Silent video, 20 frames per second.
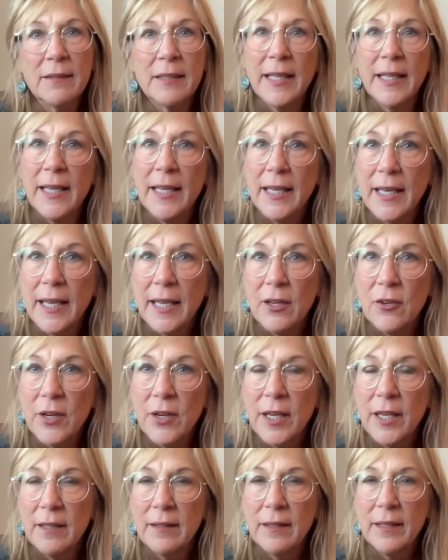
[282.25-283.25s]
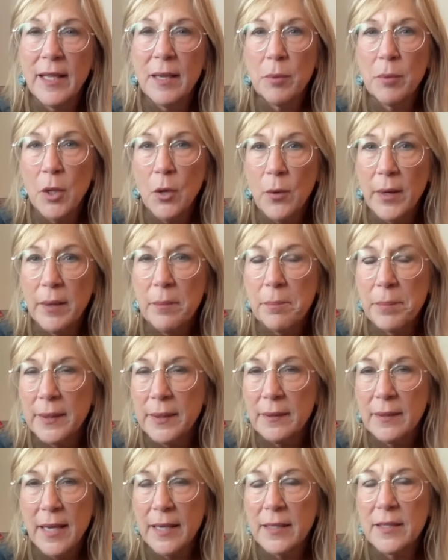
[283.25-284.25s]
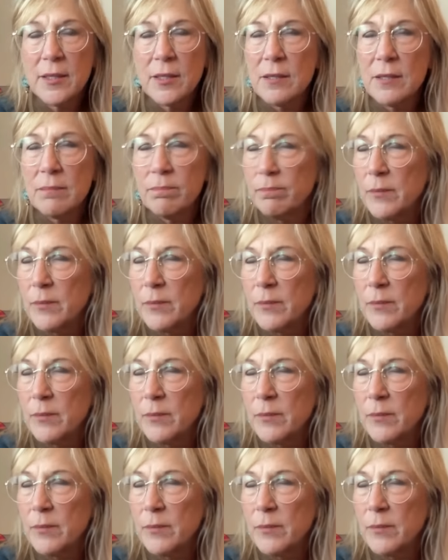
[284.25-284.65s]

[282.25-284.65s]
and they get angry and they blow up, and as a,